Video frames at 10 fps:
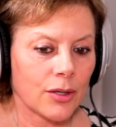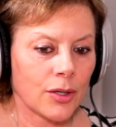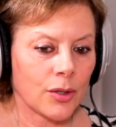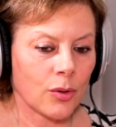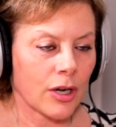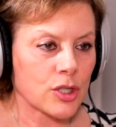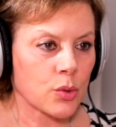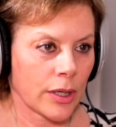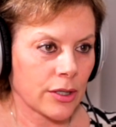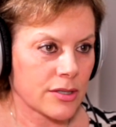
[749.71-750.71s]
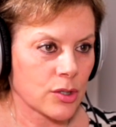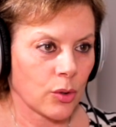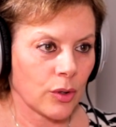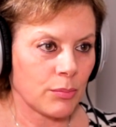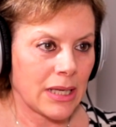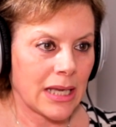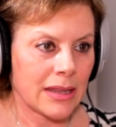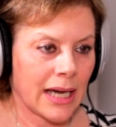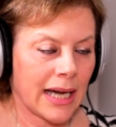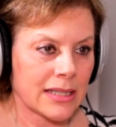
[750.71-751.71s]
who on Twitter told me
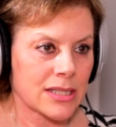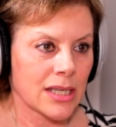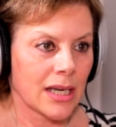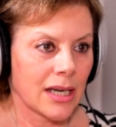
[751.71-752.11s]
that,